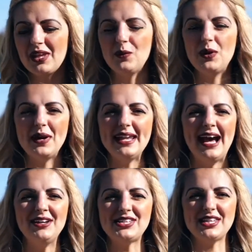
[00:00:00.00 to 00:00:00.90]
We went
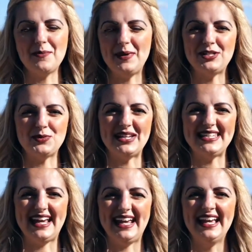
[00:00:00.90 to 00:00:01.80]
out to the beach one
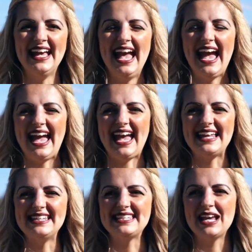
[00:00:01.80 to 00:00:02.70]
day
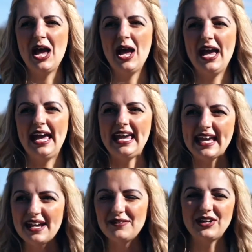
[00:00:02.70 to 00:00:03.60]
and he
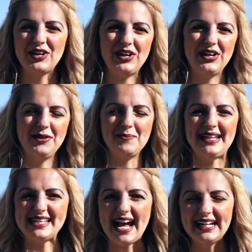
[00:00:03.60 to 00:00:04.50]
gave it a go, my
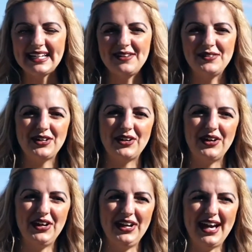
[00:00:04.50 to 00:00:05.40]
dad gave it a go,
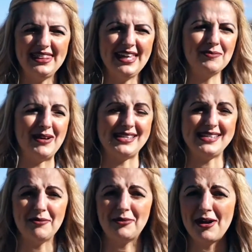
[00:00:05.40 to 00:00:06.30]
I think my
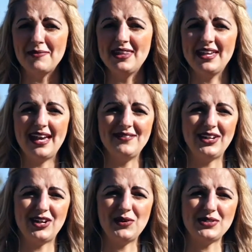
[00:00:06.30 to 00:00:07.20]
step-grandmother gave it a
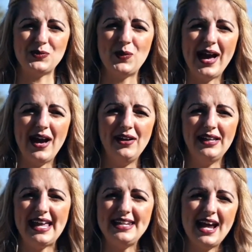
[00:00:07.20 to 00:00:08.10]
go as well,
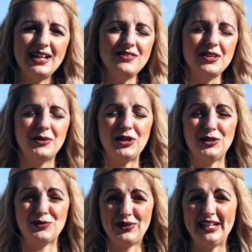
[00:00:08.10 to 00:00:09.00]
and none of them could
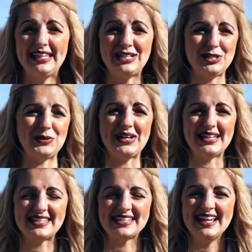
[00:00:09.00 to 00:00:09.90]
really do
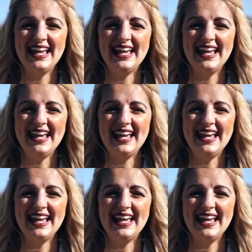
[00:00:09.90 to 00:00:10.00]
it.